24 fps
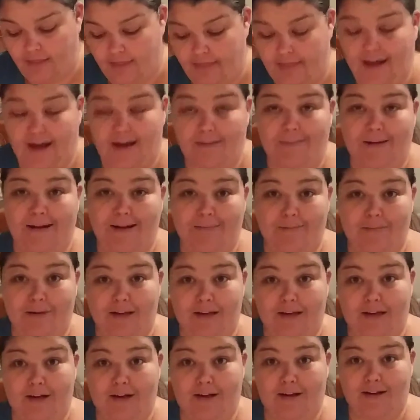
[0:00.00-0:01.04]
That might
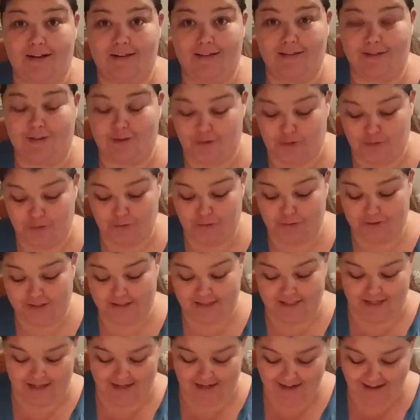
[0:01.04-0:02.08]
be the coolest
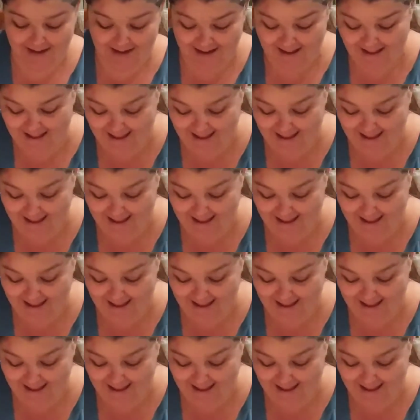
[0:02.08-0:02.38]
thing.